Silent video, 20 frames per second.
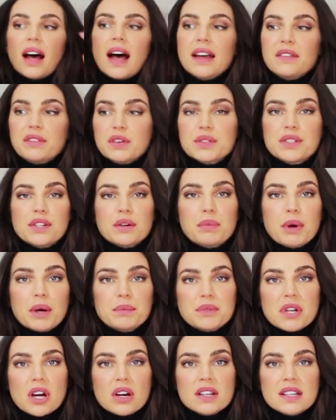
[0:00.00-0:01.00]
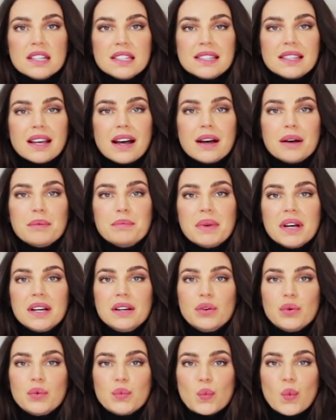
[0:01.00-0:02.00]
I've also popped on some
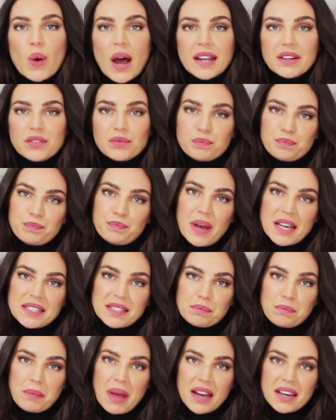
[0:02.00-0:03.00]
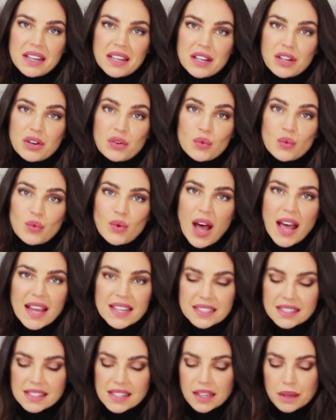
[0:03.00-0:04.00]
white basmati
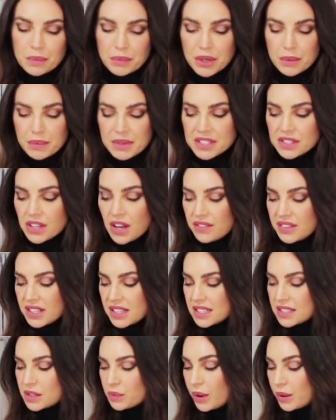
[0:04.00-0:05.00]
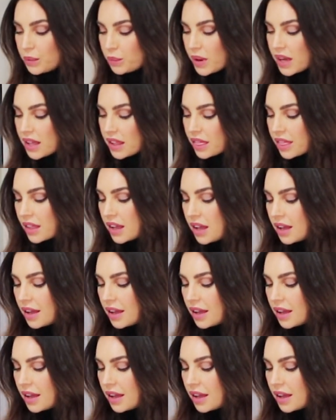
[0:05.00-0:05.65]
rice that I'm gonna be serving this one with.